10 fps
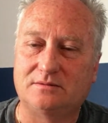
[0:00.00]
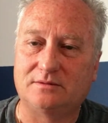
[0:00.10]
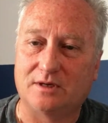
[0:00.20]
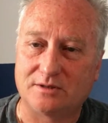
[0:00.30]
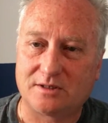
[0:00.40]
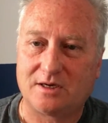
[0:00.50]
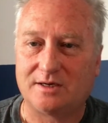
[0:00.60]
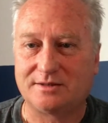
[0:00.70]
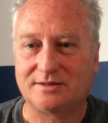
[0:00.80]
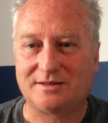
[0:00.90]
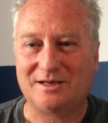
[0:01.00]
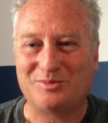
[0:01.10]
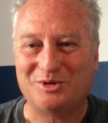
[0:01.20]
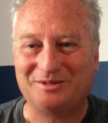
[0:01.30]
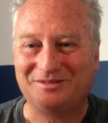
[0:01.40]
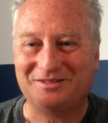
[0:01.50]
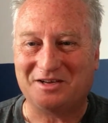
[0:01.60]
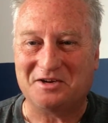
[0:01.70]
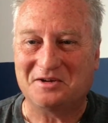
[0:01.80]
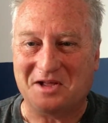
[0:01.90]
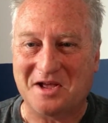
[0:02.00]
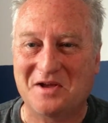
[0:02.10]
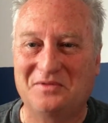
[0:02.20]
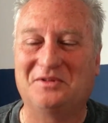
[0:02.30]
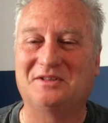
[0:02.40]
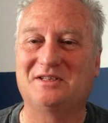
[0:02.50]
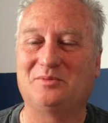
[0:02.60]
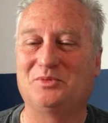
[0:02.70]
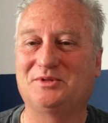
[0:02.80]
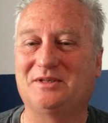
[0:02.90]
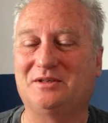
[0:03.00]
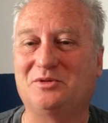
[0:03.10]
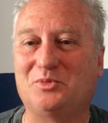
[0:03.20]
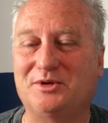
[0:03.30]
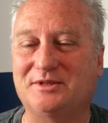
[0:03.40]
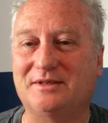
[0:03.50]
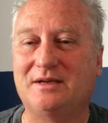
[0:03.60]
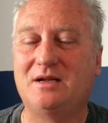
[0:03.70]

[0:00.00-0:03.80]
those clients are saying, but I don't have the 10% deposit.